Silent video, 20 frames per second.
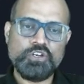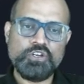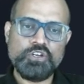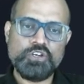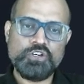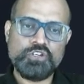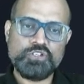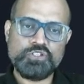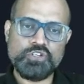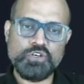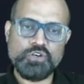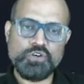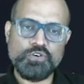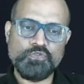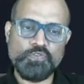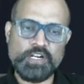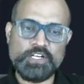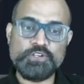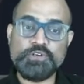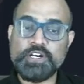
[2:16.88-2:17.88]
So
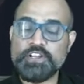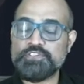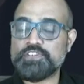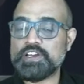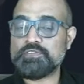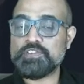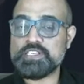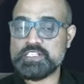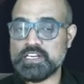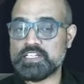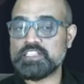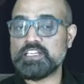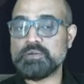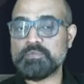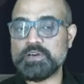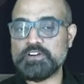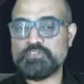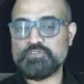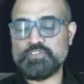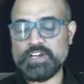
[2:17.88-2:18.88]
125 is nothing
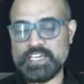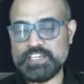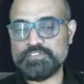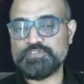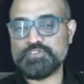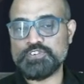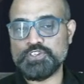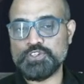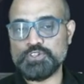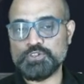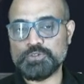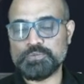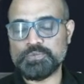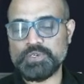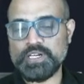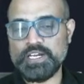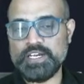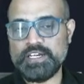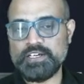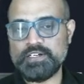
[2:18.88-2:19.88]
but 5 cube,
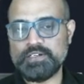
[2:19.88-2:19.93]
right?